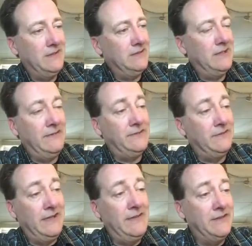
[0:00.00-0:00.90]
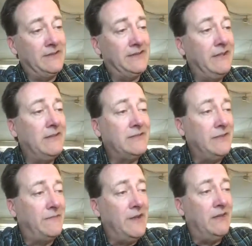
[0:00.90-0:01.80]
They've either
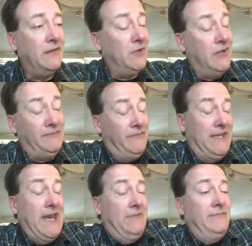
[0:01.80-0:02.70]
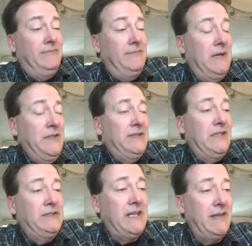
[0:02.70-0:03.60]
seriously failed, I'm just
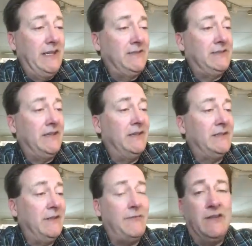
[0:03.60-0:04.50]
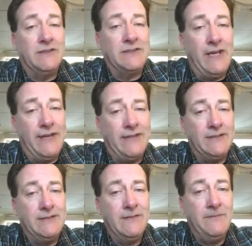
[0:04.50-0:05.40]
going to say it. They seriously failed
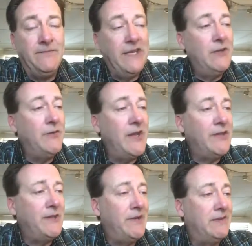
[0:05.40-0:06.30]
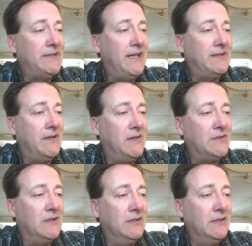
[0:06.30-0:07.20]
science. They know nothing about
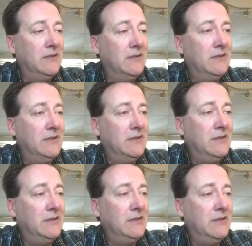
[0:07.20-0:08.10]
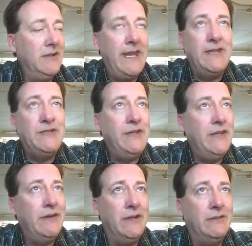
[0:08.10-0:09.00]
technology.
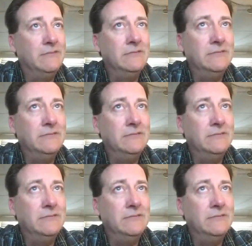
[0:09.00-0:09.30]
Engineering,